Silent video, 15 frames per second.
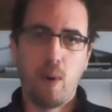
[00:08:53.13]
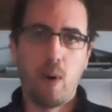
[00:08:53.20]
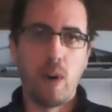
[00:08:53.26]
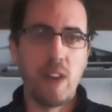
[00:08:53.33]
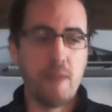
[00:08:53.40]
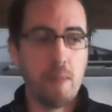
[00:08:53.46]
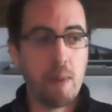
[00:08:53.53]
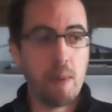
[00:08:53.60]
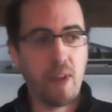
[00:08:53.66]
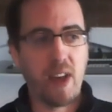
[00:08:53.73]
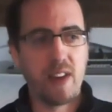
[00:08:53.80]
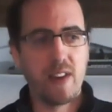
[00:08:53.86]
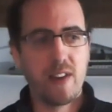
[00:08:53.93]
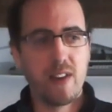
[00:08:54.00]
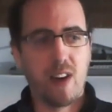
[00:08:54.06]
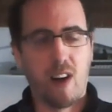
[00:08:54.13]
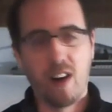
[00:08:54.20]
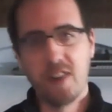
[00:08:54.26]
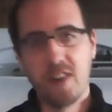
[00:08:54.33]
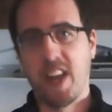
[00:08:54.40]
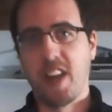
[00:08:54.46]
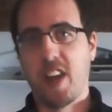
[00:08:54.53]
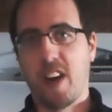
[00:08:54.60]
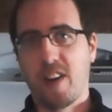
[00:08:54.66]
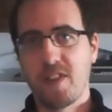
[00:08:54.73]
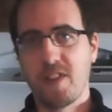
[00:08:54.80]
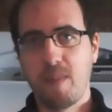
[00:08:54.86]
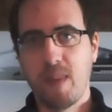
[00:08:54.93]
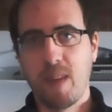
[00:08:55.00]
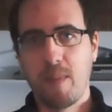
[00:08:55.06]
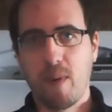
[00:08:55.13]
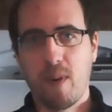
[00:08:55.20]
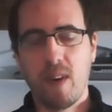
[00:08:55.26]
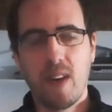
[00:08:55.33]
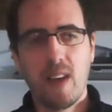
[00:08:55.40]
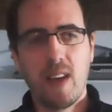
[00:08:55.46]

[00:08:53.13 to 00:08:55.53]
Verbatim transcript: or even people that are technology people,